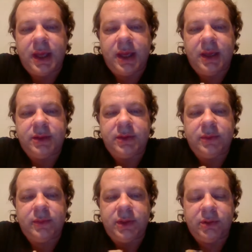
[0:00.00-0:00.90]
And
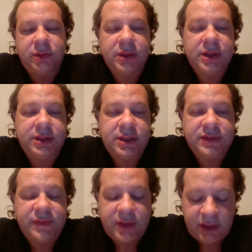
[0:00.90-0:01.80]
when you look at
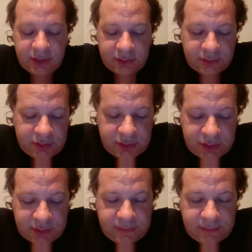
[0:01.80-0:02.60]
these videos,